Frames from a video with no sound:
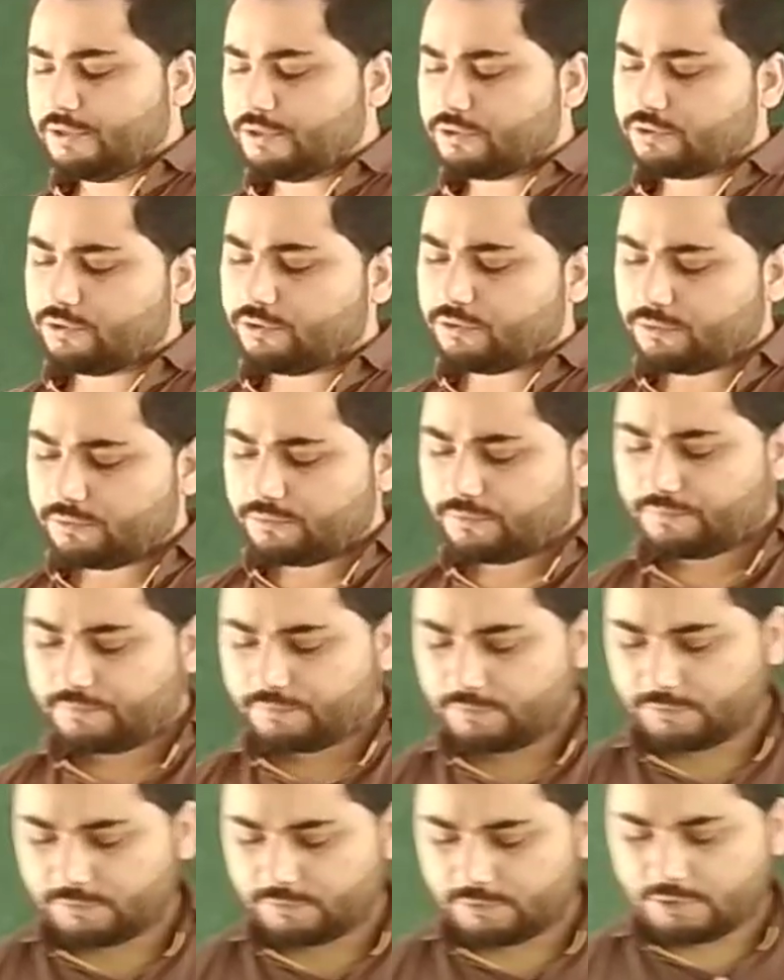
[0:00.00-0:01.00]

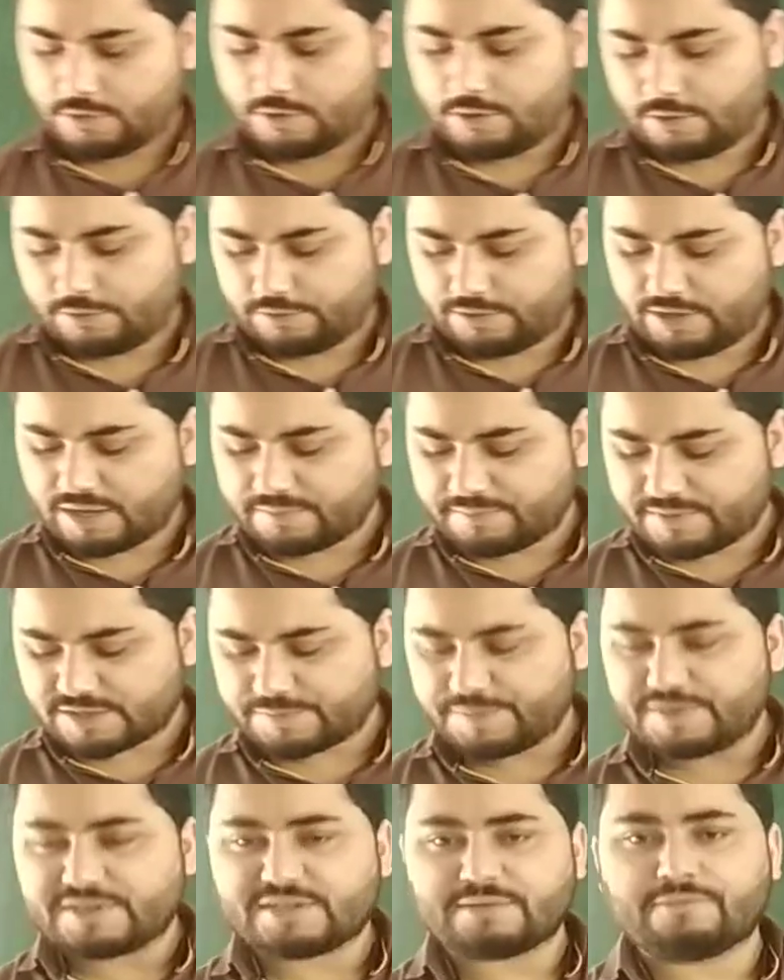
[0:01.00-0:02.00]
So there
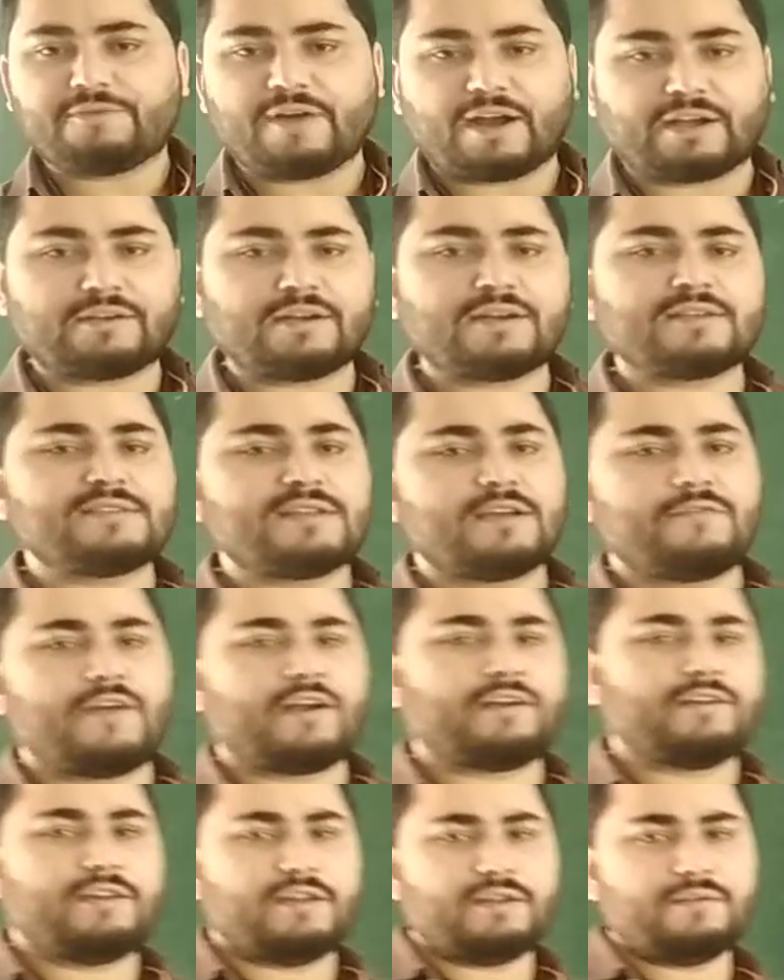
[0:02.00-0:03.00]
must be some factors
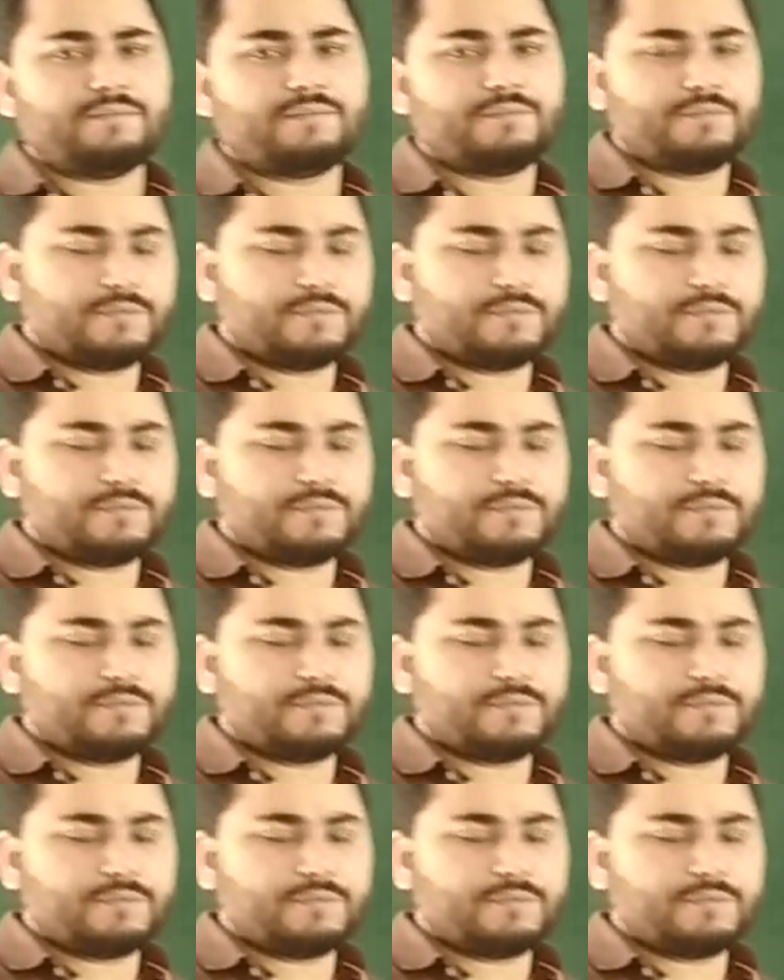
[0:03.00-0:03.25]
affecting